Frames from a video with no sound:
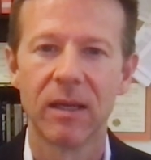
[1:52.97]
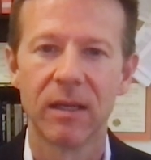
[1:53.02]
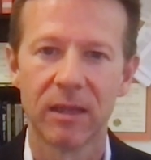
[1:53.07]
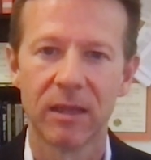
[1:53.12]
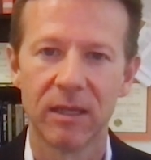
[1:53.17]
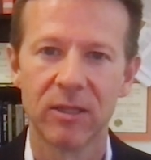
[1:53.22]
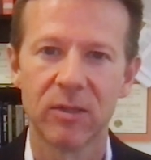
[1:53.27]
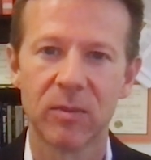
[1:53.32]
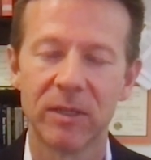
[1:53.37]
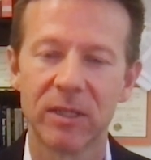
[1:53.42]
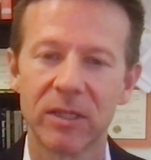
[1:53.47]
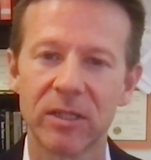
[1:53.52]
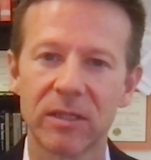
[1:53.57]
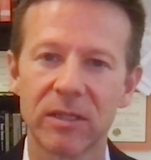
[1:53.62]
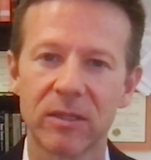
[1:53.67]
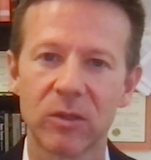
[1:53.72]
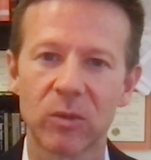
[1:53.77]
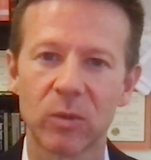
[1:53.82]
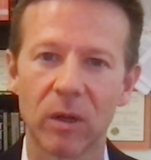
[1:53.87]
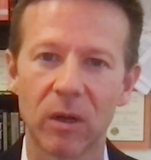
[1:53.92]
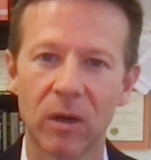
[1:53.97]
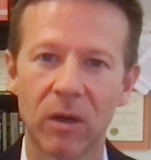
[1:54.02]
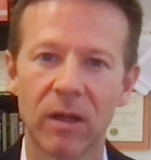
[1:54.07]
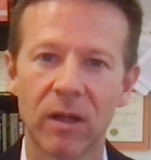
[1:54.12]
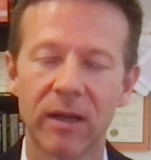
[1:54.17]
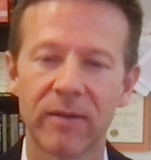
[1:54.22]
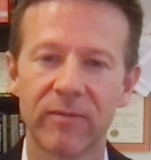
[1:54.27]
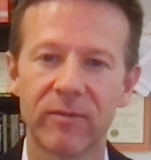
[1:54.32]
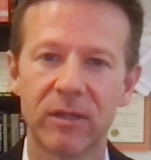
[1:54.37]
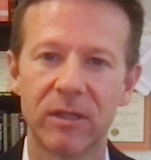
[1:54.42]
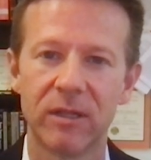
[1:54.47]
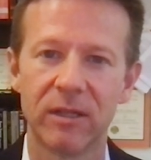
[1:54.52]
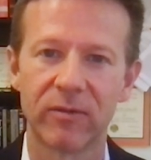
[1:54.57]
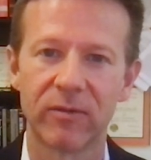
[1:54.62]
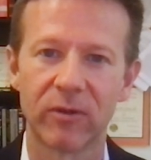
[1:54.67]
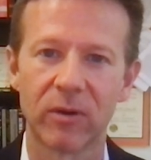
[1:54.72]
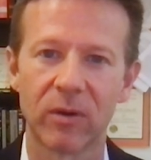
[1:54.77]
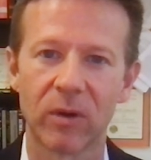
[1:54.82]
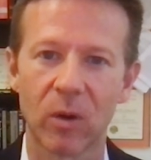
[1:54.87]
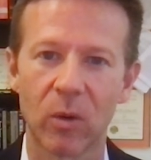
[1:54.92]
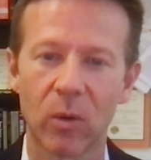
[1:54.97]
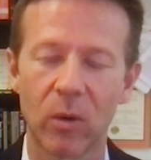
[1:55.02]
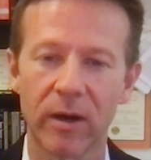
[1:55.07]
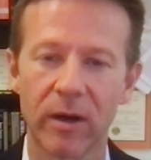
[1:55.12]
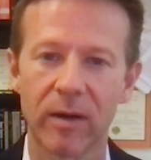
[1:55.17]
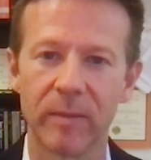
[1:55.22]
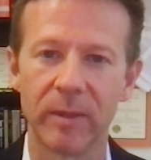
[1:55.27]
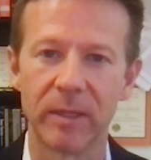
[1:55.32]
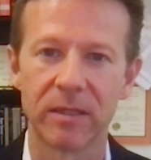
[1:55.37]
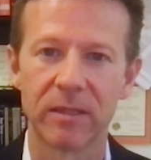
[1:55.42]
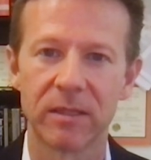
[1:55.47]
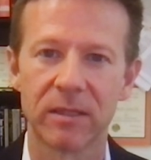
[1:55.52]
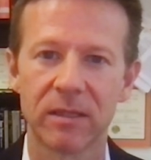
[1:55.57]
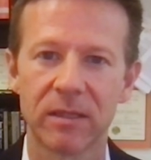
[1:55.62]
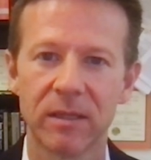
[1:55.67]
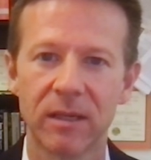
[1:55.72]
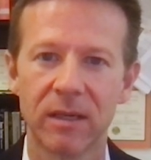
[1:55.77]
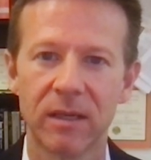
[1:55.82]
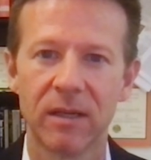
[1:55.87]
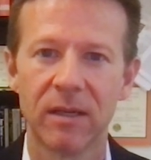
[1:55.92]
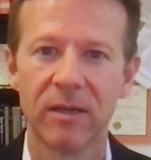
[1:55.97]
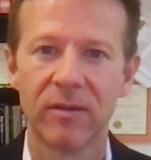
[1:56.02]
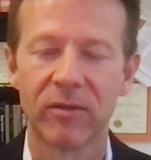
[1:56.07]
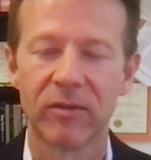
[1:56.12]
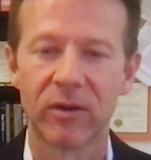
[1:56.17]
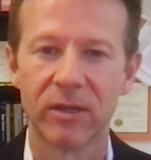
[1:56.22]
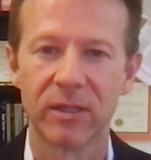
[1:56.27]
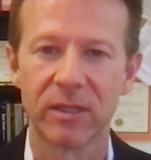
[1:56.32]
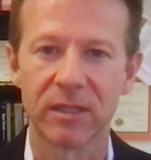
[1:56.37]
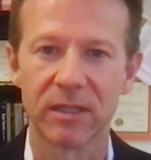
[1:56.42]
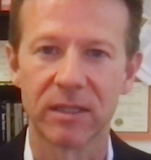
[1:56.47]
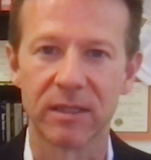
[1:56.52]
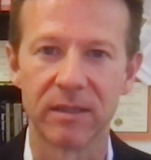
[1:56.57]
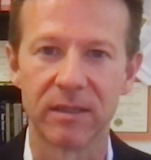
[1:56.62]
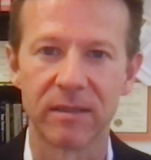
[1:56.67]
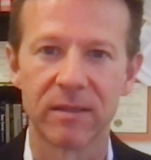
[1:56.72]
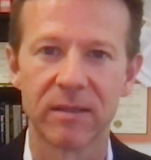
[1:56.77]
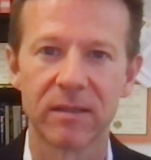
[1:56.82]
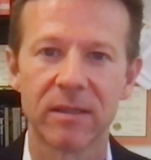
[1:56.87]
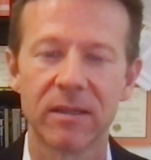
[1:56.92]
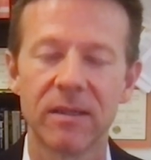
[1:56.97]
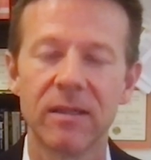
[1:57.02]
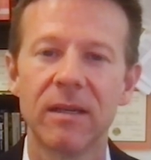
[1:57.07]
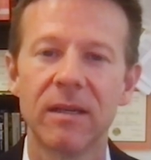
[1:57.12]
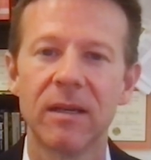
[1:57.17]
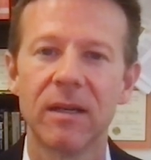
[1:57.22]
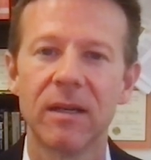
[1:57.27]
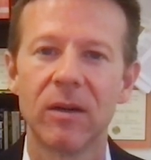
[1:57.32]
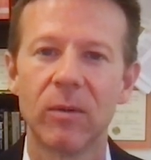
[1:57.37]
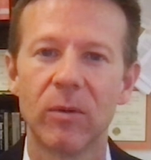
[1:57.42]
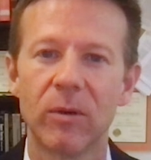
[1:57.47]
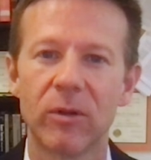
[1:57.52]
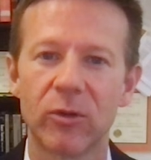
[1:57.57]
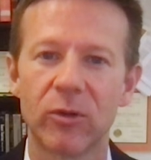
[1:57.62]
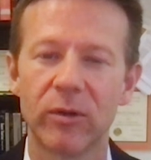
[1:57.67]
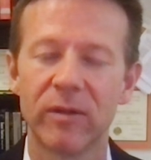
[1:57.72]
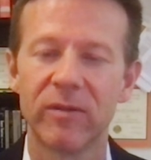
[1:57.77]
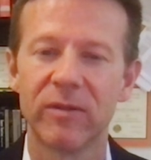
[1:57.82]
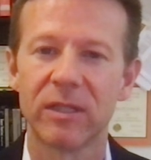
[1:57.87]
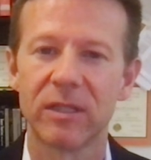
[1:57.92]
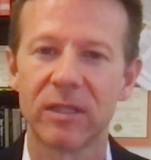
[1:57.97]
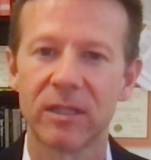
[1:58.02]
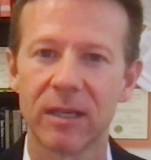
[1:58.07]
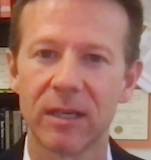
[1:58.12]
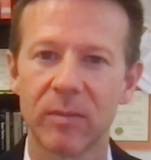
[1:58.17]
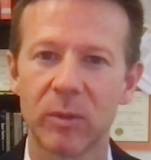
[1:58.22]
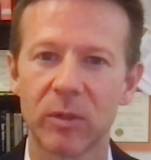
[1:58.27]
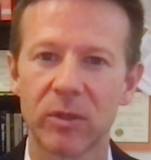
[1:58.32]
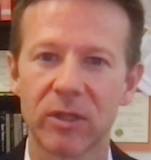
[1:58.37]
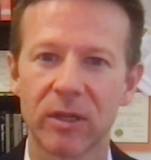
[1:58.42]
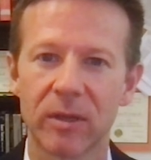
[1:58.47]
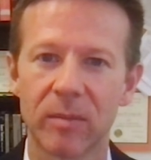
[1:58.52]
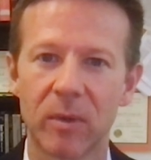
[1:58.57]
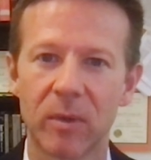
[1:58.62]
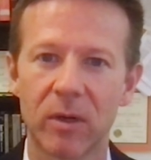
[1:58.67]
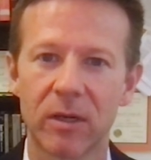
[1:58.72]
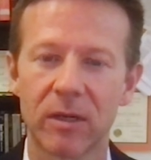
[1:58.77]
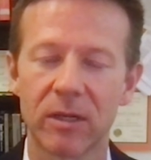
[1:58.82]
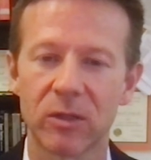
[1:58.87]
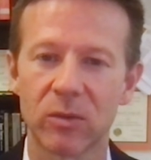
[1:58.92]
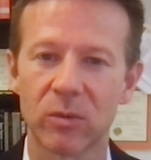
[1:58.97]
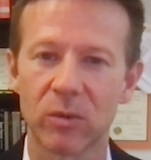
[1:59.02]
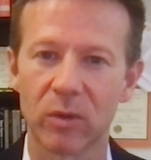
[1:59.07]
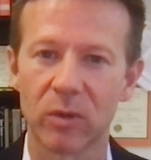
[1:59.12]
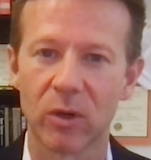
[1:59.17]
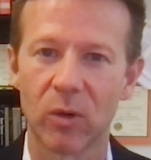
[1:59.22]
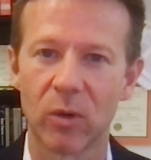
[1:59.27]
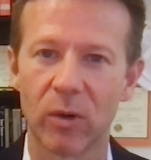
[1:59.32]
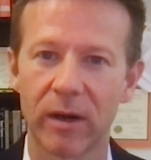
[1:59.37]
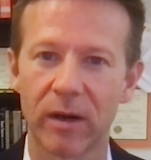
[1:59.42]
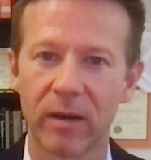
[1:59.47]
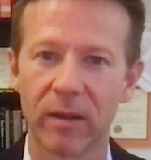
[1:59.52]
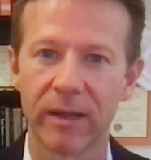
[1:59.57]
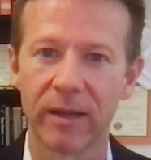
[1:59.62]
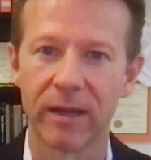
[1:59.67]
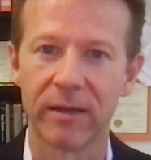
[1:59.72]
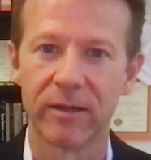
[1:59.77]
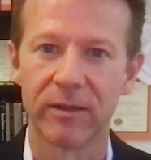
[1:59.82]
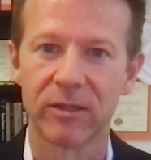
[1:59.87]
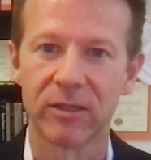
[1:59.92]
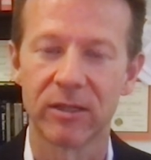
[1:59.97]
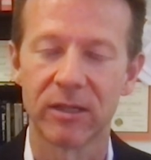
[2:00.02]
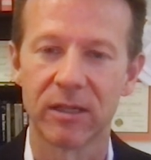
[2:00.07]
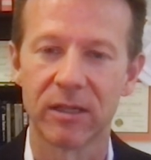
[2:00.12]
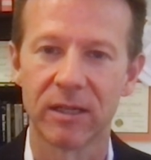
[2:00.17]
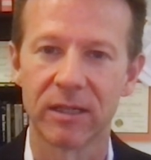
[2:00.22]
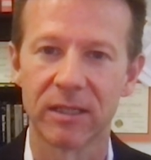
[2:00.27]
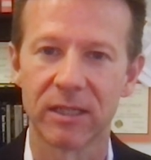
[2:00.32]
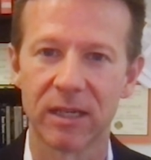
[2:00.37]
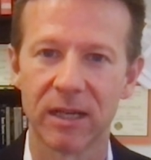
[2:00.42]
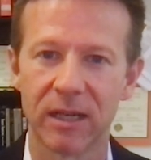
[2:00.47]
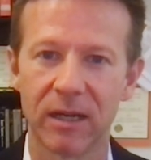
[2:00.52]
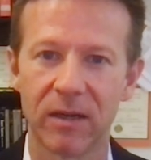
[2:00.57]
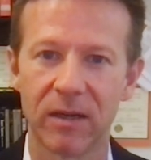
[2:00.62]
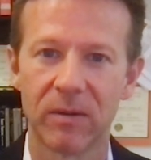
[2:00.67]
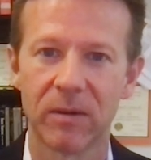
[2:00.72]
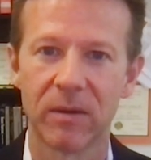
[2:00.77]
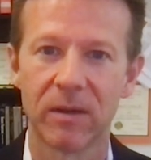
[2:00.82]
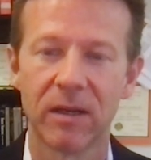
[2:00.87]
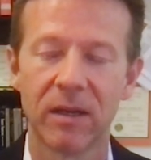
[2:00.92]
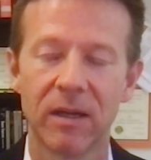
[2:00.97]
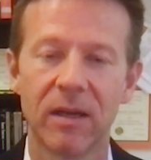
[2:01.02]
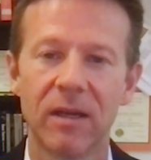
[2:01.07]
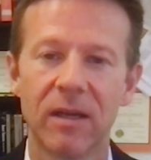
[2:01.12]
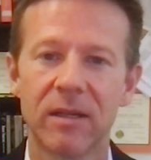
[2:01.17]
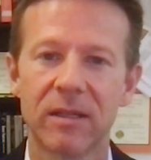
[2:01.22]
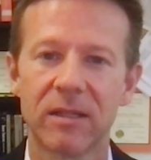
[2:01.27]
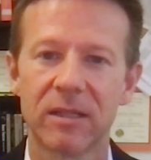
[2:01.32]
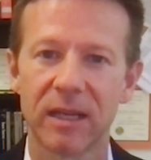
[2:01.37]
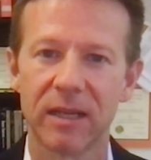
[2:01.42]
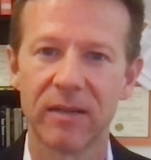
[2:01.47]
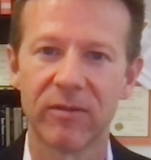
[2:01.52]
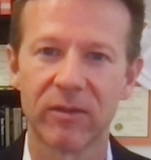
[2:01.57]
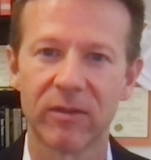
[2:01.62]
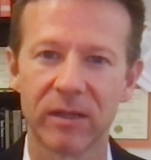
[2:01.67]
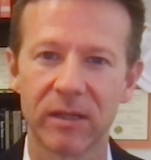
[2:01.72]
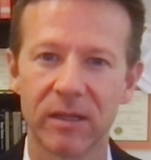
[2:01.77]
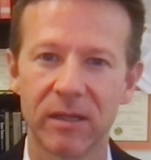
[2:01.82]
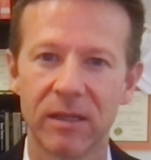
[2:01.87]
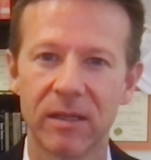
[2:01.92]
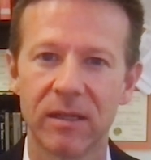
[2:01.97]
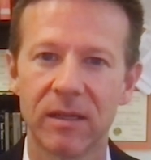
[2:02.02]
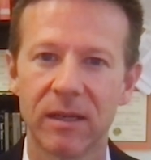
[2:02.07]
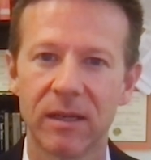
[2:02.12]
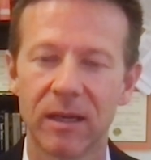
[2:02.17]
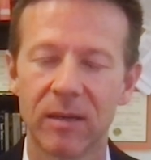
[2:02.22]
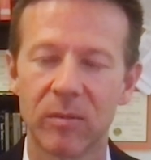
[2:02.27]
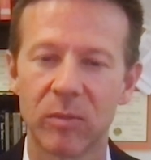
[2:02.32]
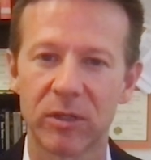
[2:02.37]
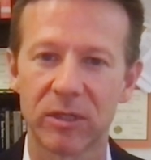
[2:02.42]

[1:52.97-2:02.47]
These missions will all have different requirements. For instance, retrieving samples on Mars will require landers to touch down safely and